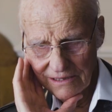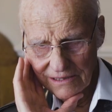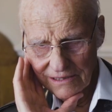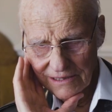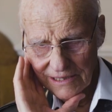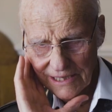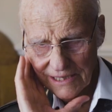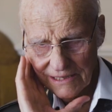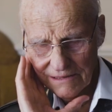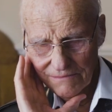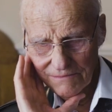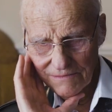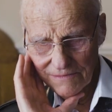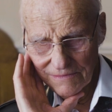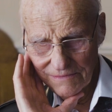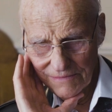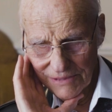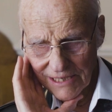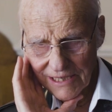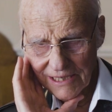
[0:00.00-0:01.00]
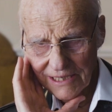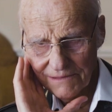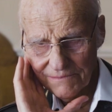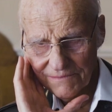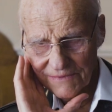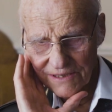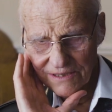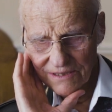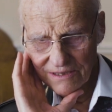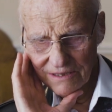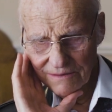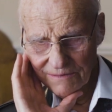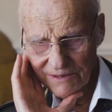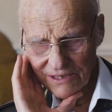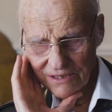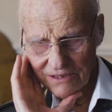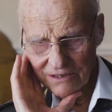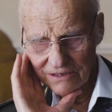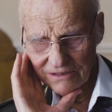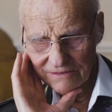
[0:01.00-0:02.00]
and then became the
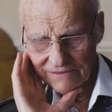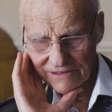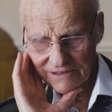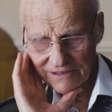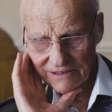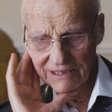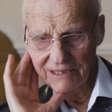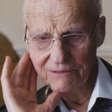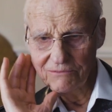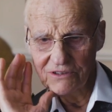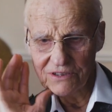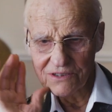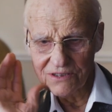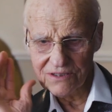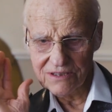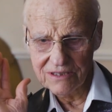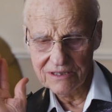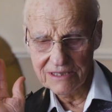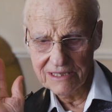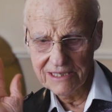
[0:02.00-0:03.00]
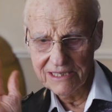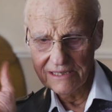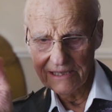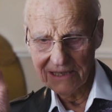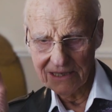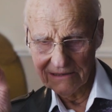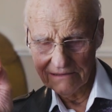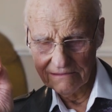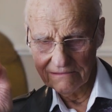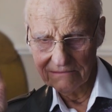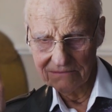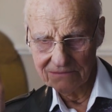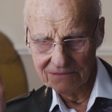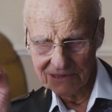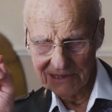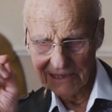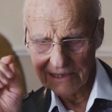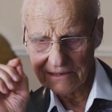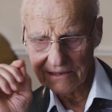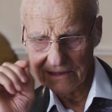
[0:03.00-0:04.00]
cinematographer, and he was the leading
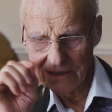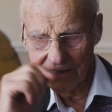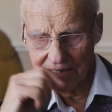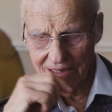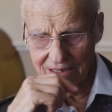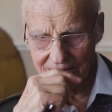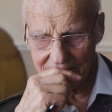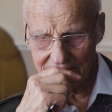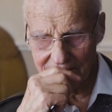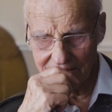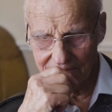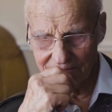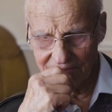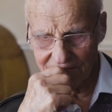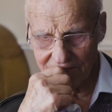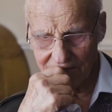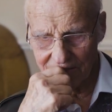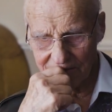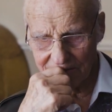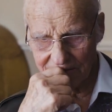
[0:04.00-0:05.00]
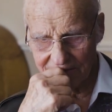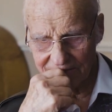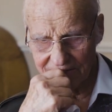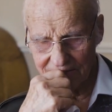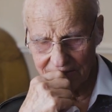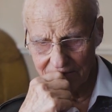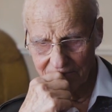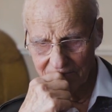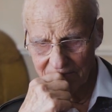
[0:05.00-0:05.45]
Technicolor cinematographer.